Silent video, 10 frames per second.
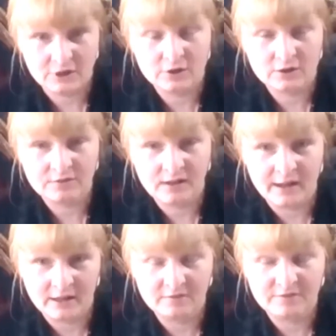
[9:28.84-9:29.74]
He could fly,
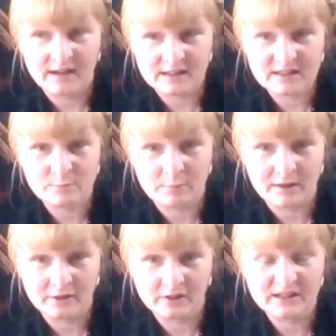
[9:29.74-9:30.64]
and in fact, some of my
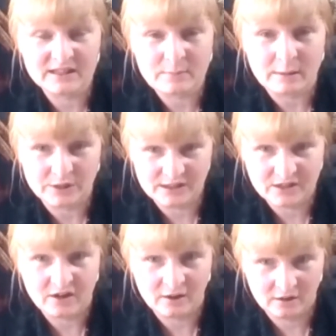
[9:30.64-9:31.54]
earliest memories
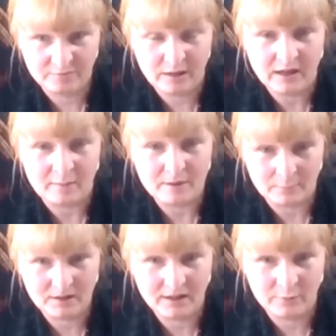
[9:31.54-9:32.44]
are of being up on a
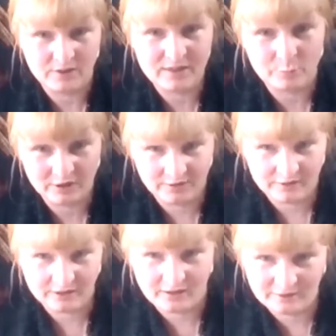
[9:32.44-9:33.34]
plane with him, one of the
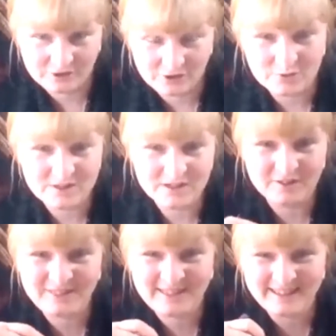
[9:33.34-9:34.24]
little 2-seater
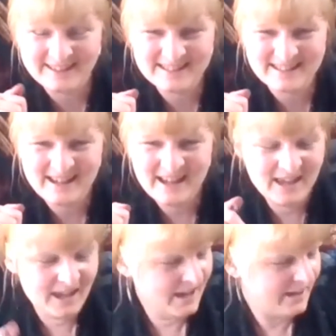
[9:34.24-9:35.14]
things.
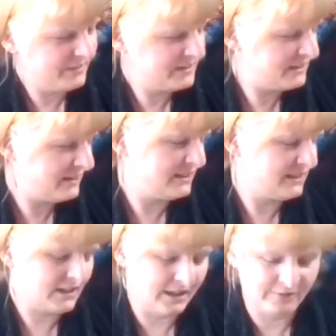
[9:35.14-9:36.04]
And this is
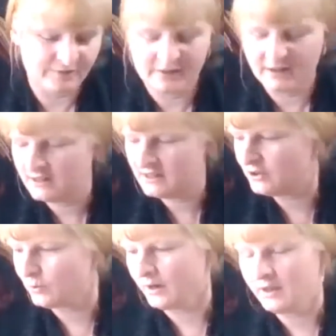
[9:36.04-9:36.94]
kind of a funny
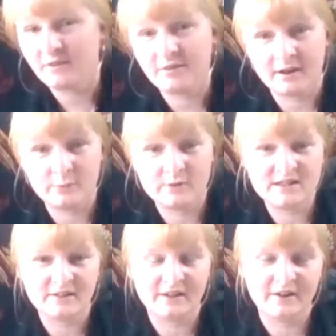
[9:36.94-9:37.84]
story. He thought it was
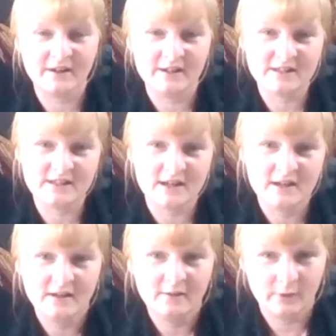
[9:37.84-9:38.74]
hilarious
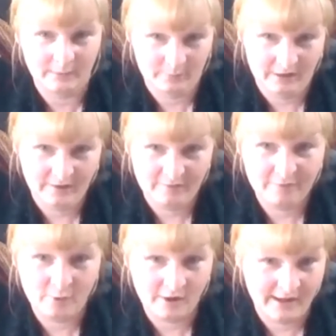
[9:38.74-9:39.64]
when I'm like
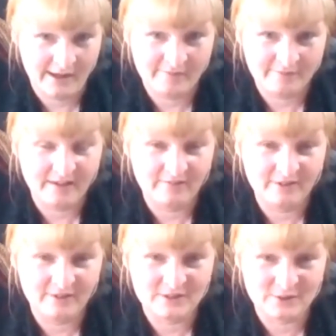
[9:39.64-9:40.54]
4.5, 5
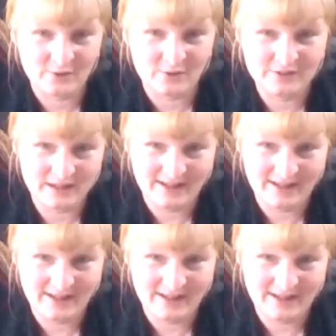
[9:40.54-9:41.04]
years old.